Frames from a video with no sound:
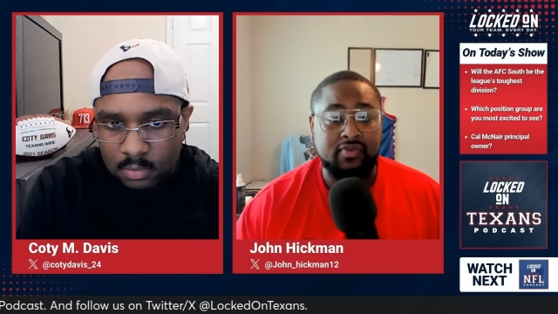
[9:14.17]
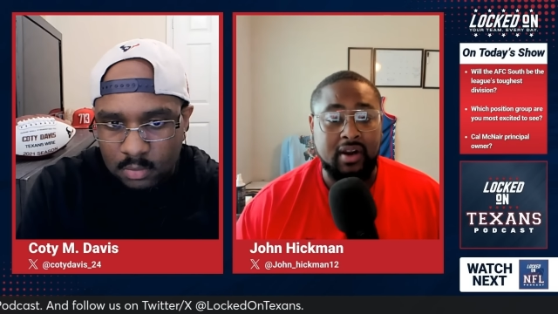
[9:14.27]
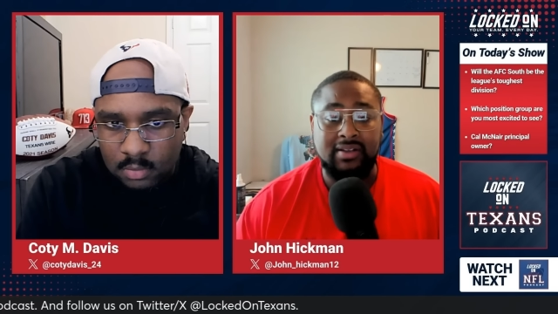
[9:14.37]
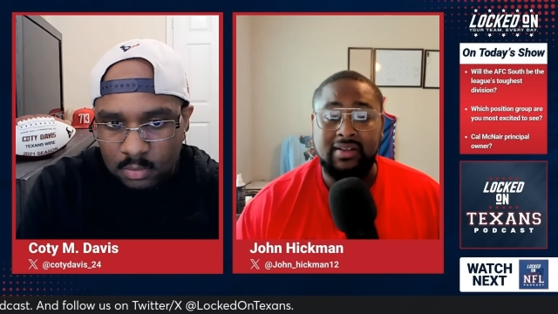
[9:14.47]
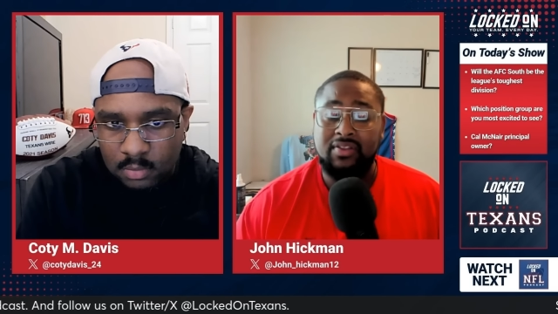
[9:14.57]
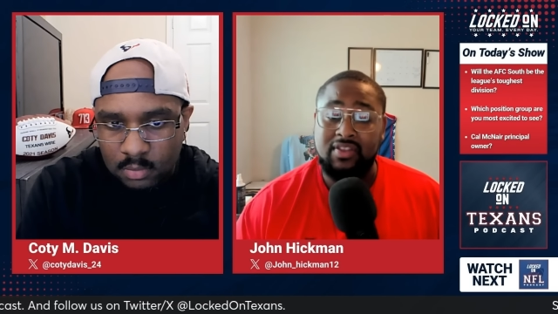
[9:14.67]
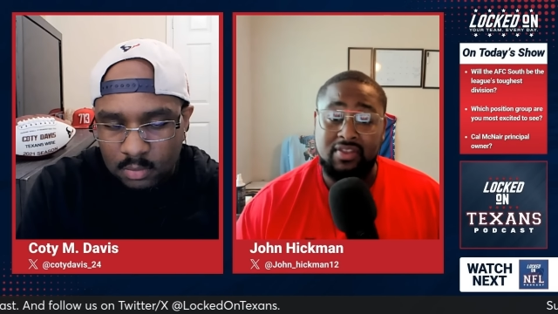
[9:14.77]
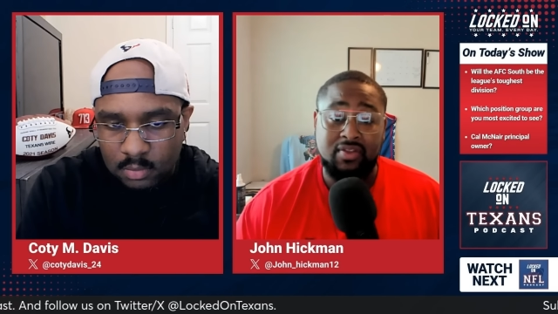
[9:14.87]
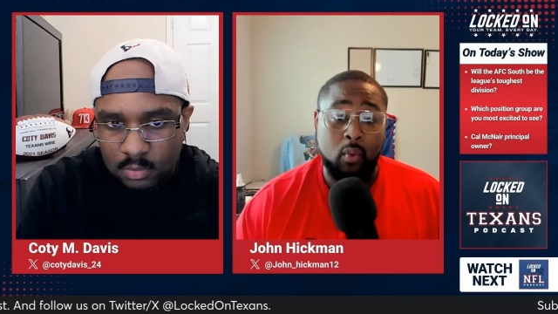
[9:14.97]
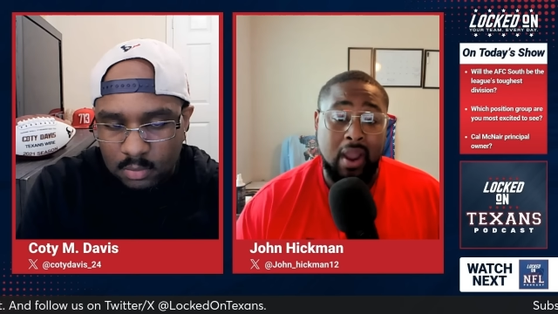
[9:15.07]
Speaker 1: Right,
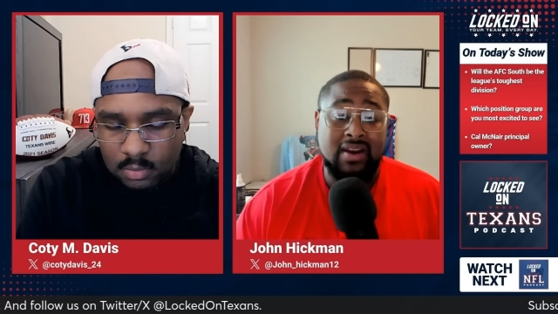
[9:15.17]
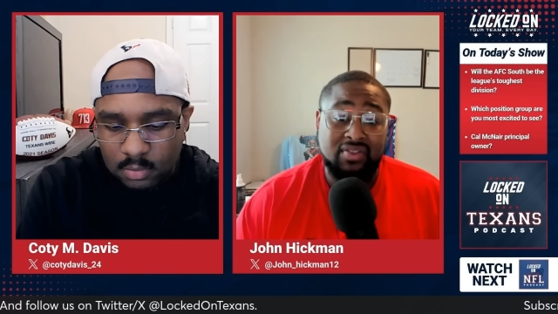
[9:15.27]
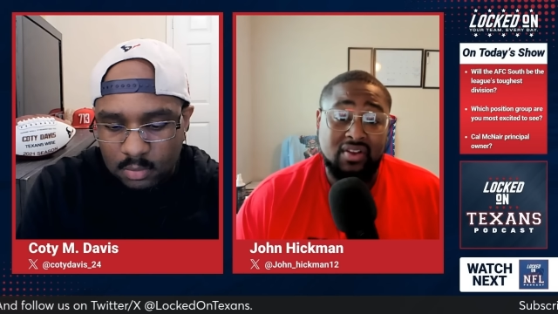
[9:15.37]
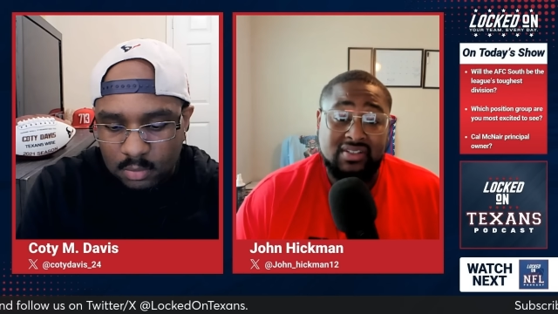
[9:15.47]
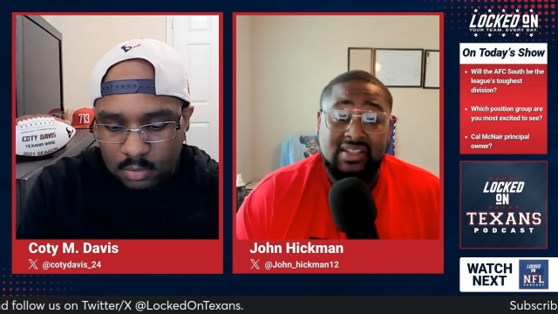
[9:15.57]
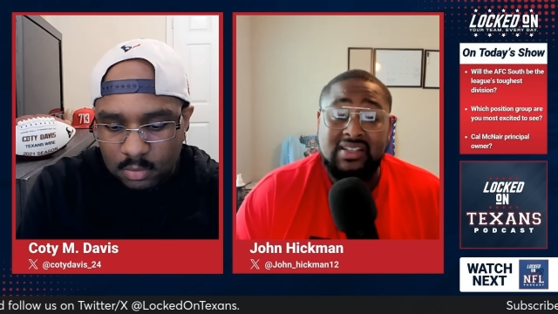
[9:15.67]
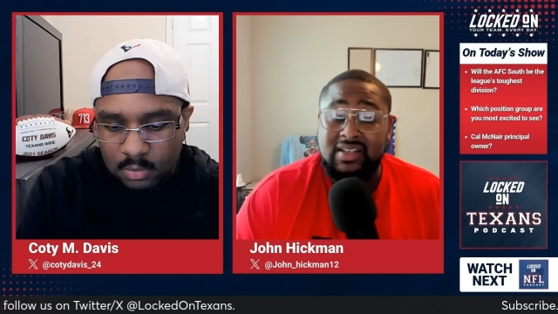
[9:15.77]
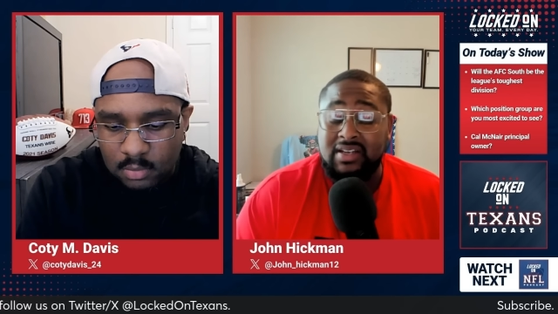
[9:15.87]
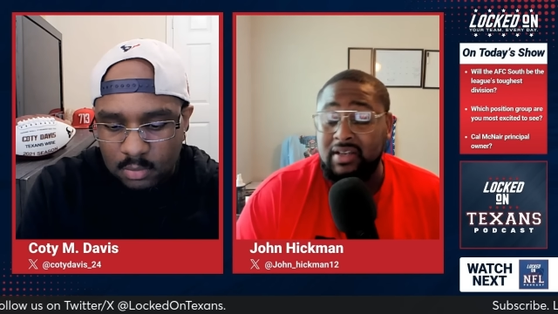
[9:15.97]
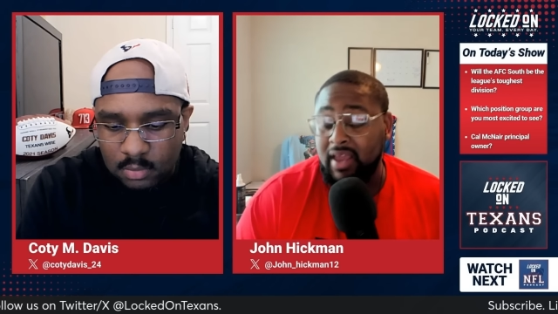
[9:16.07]
the way that their season
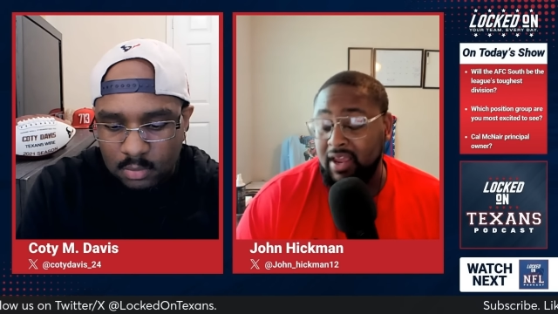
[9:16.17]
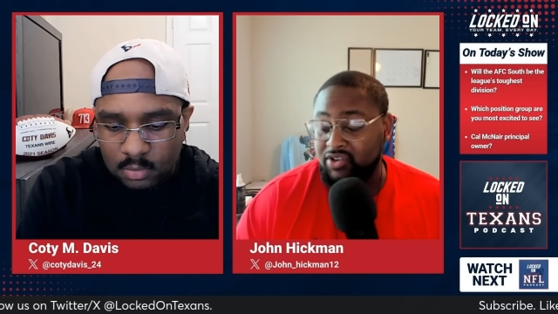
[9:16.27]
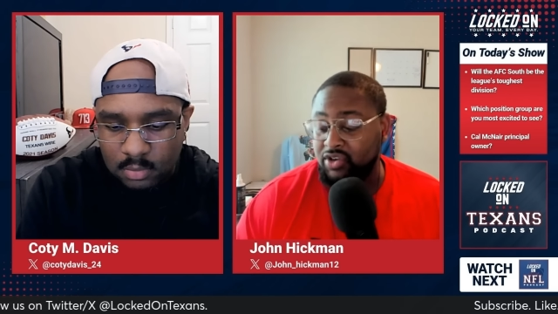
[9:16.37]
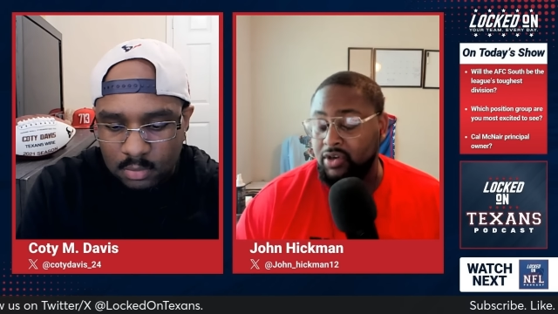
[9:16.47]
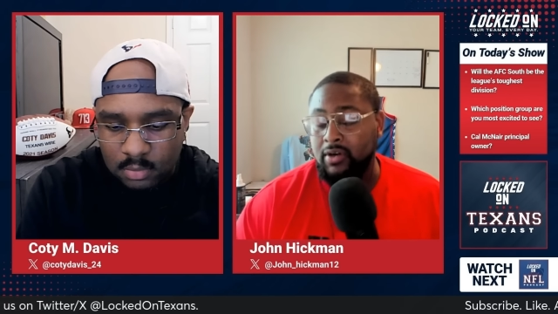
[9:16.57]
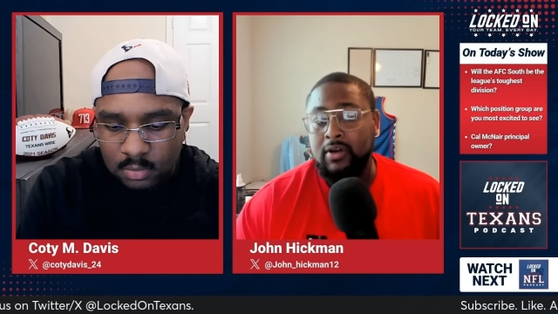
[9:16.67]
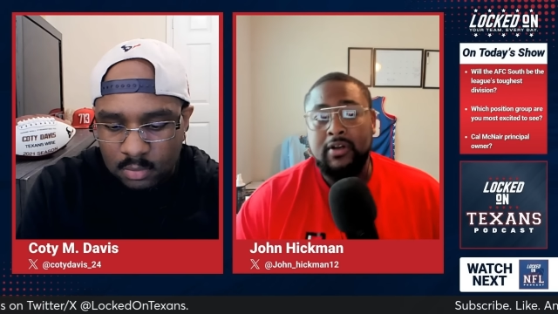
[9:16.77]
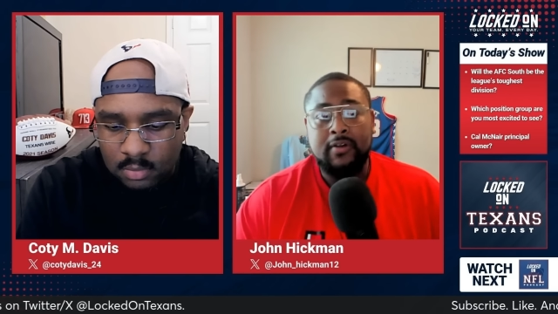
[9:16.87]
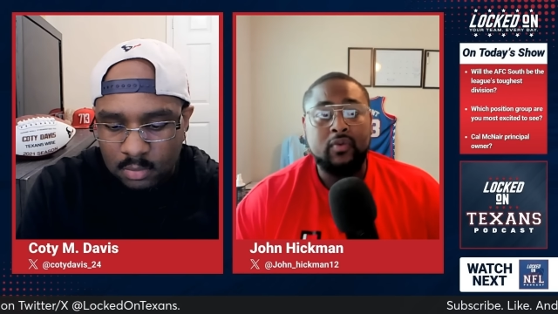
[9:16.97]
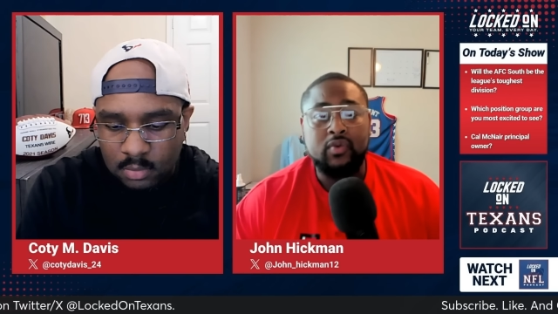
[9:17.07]
ended last year
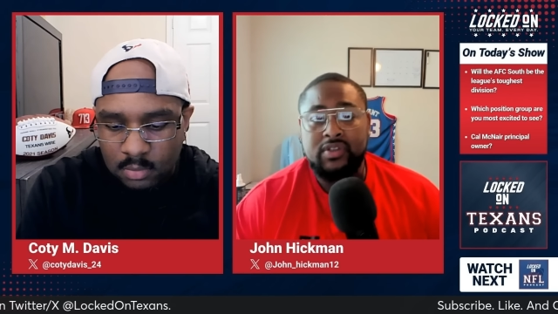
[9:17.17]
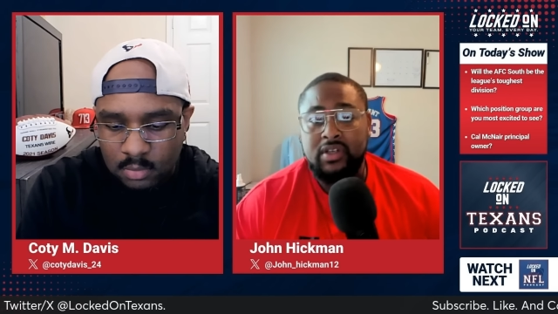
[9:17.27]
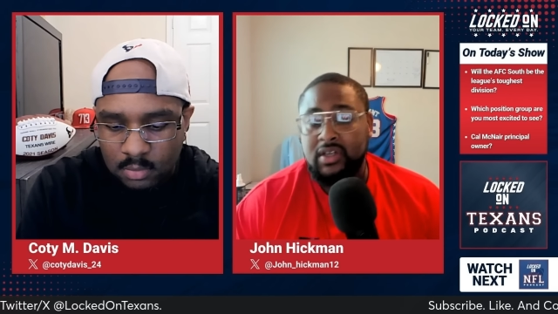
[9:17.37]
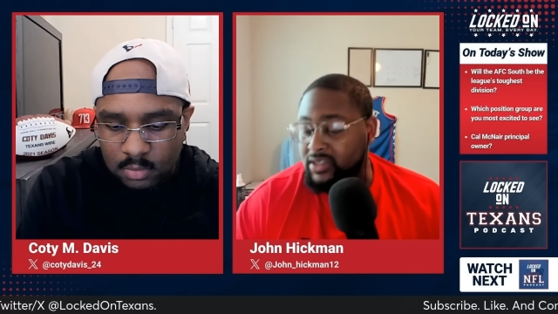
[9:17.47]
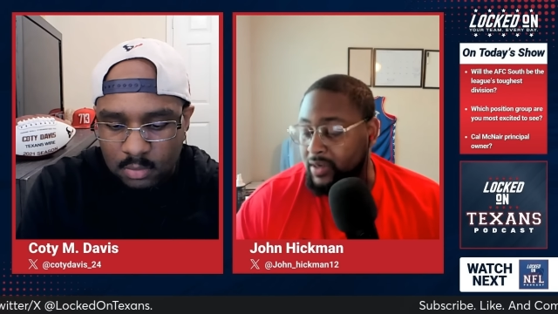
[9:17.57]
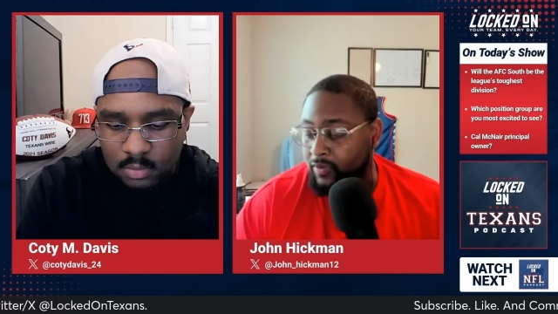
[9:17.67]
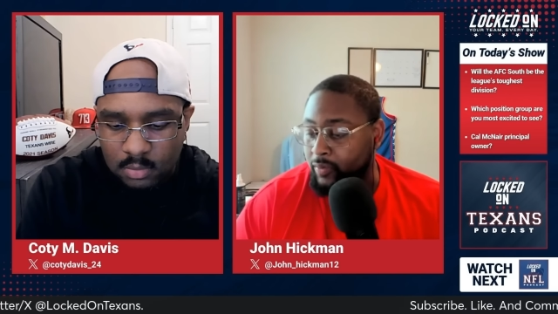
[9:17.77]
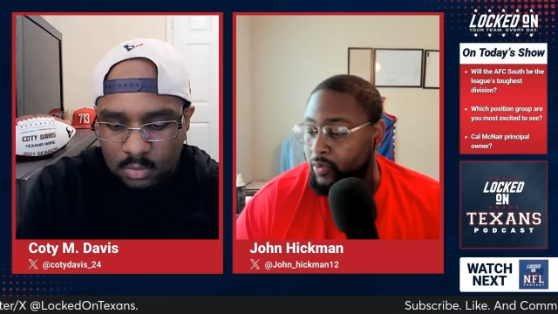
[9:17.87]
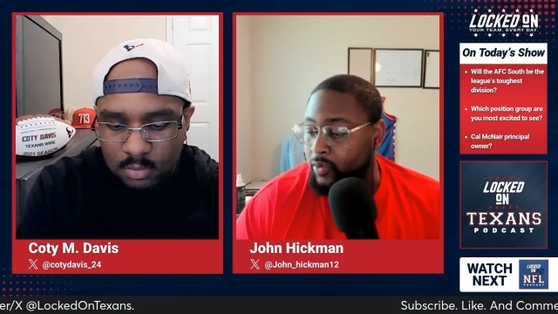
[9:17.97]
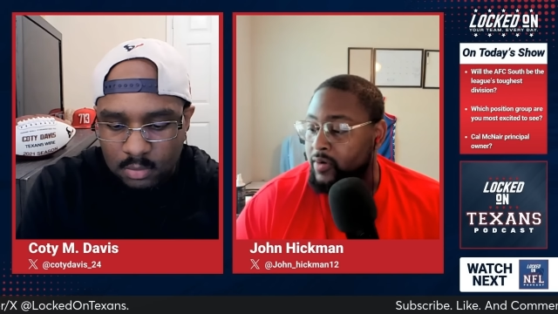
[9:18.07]
was
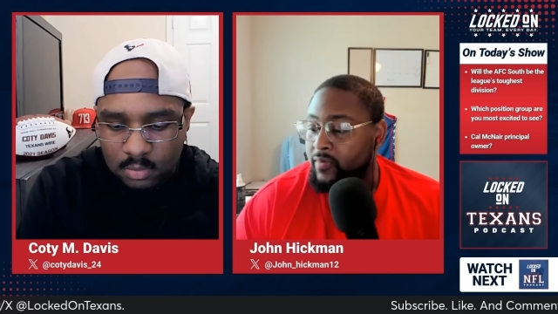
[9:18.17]
unacceptable,